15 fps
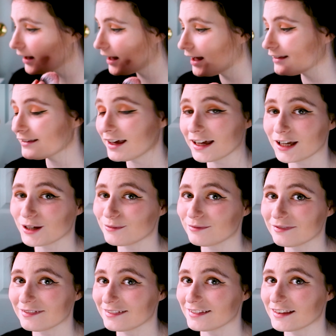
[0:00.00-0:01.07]
and like,
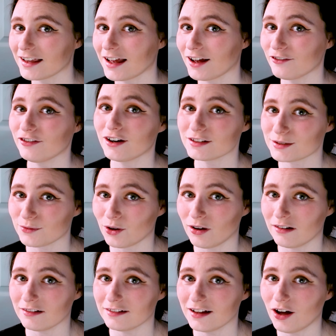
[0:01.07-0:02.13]
first of
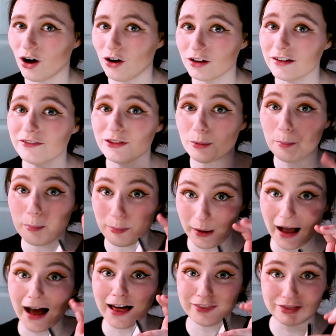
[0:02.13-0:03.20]
all of the
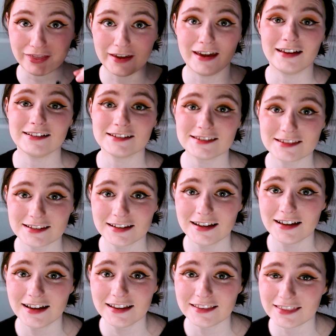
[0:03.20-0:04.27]
bad things
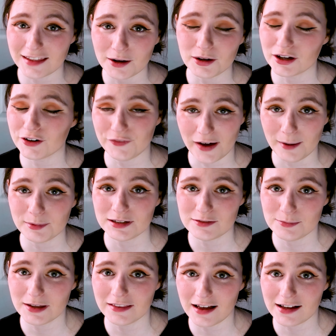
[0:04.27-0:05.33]
that could have happened to
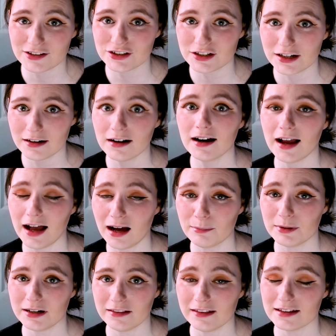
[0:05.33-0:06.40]
me last year
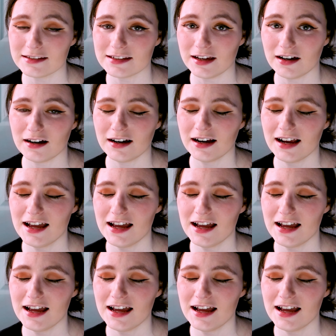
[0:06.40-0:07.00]
happened this year.